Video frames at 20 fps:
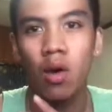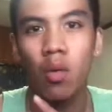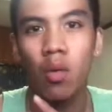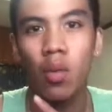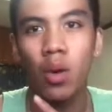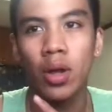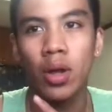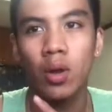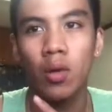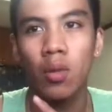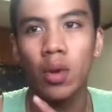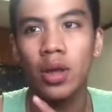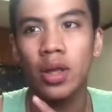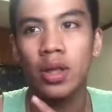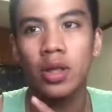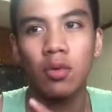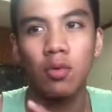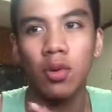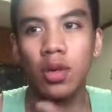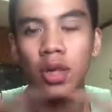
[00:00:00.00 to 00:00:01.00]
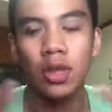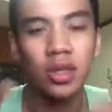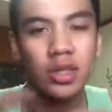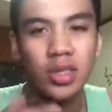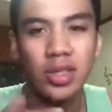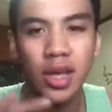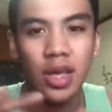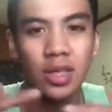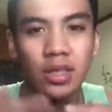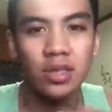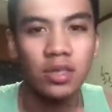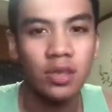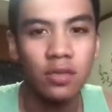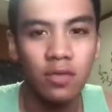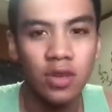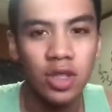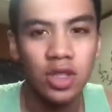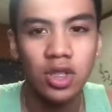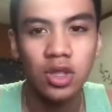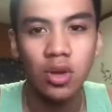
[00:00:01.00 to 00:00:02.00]
what it looks like in
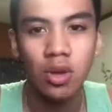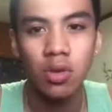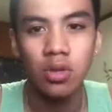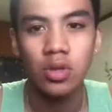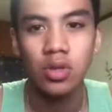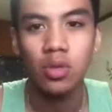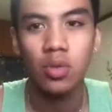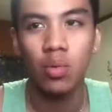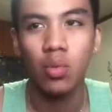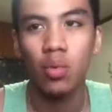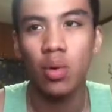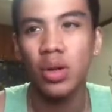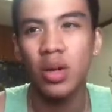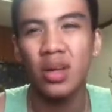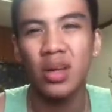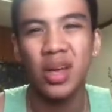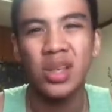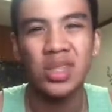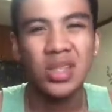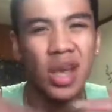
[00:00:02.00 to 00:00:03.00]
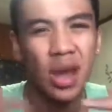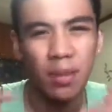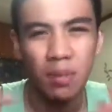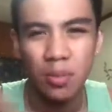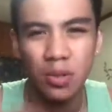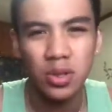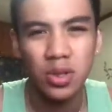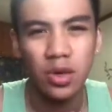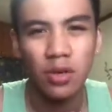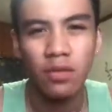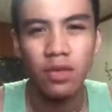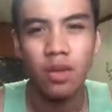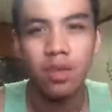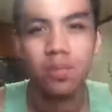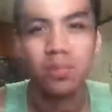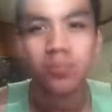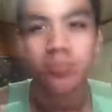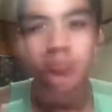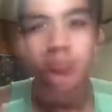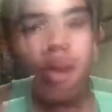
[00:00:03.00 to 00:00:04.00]
TV shows, what are the examples of
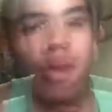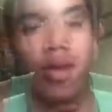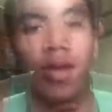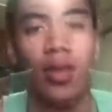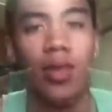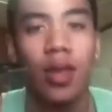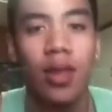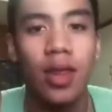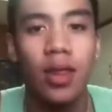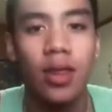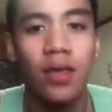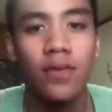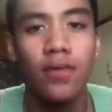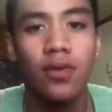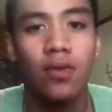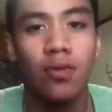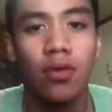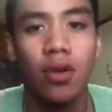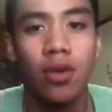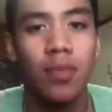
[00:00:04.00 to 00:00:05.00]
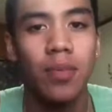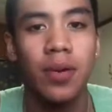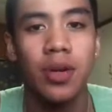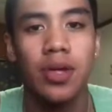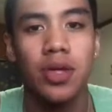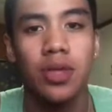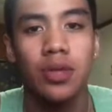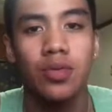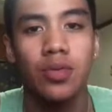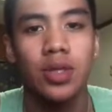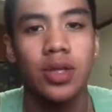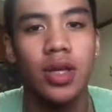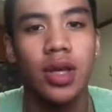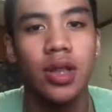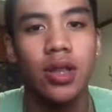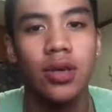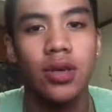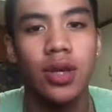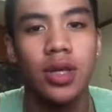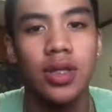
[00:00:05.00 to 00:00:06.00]
them. And if you were a person who was
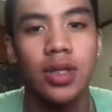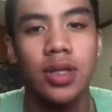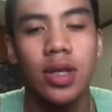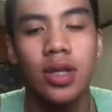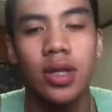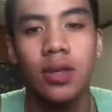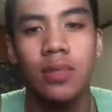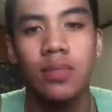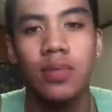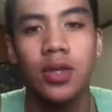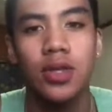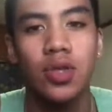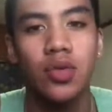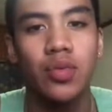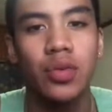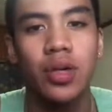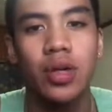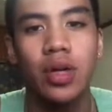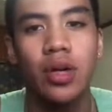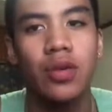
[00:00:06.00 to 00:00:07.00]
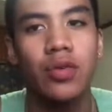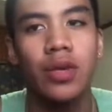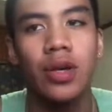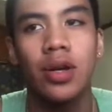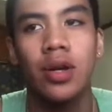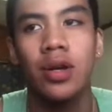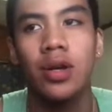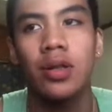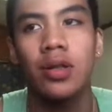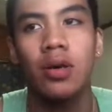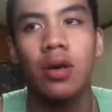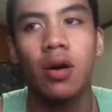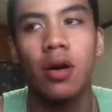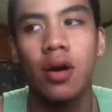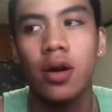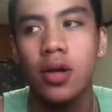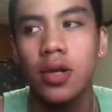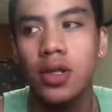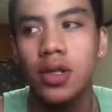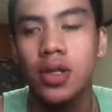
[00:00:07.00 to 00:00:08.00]
interested in pursuing a career in
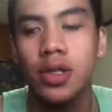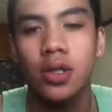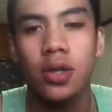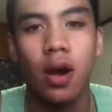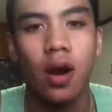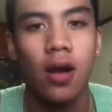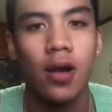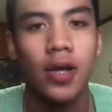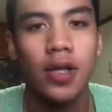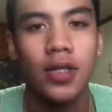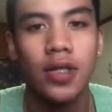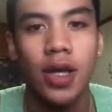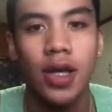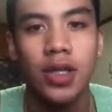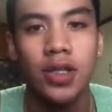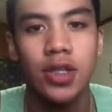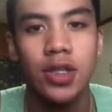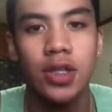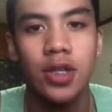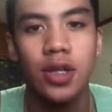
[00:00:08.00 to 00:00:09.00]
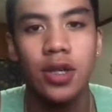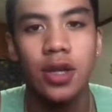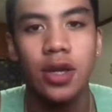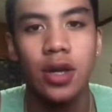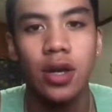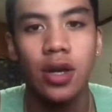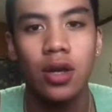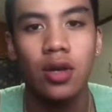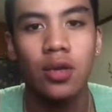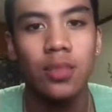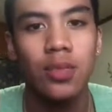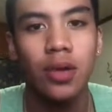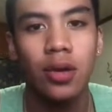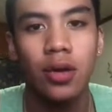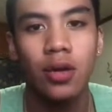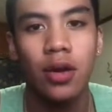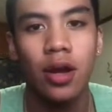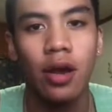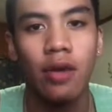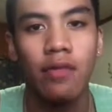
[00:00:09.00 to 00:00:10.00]
arts, architecture,
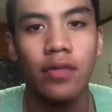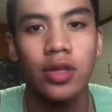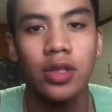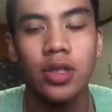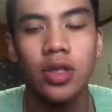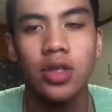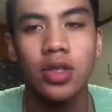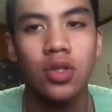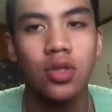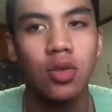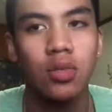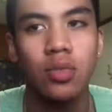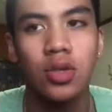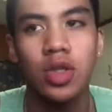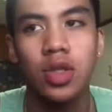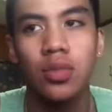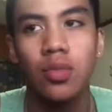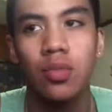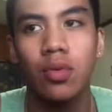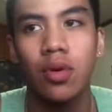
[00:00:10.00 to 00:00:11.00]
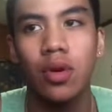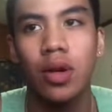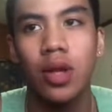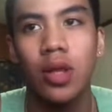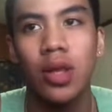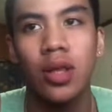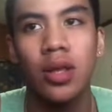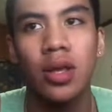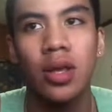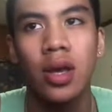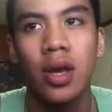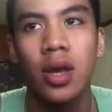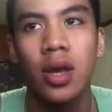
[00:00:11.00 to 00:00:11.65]
computer graphics, and so much more, then